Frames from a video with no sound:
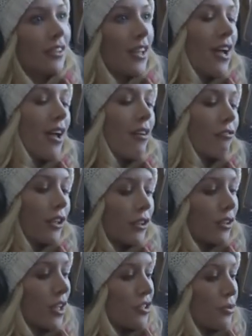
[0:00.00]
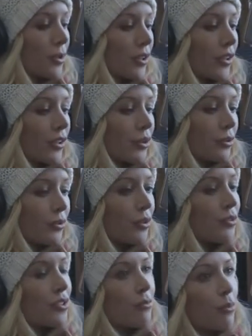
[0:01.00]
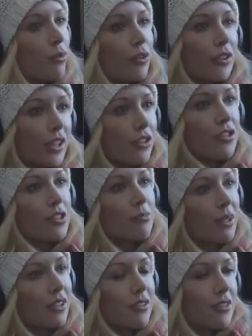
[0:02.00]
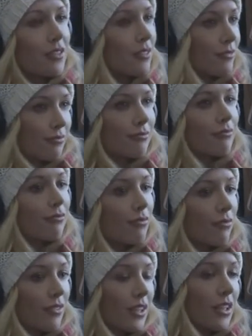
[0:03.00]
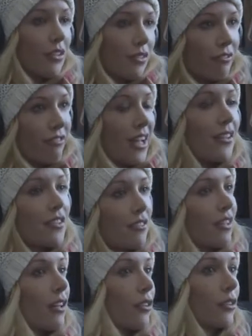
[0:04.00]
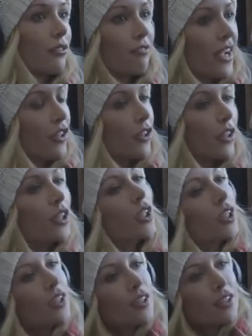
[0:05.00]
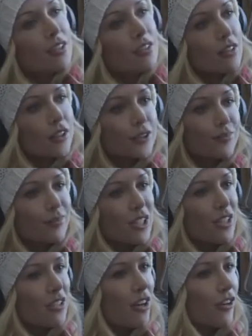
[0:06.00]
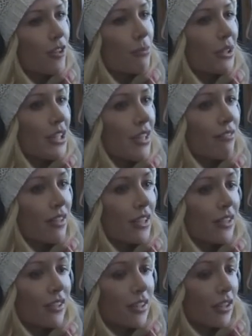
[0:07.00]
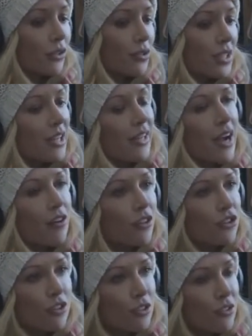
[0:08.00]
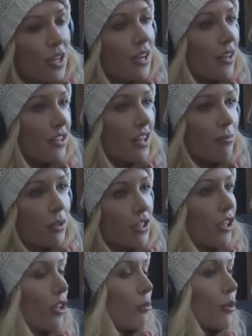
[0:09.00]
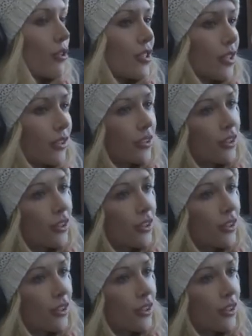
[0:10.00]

Every girl on Twitter who's in porn hears it because, the fans of that girl find her. So it's hard to believe that you stand out. It's just you stand out to that particular person.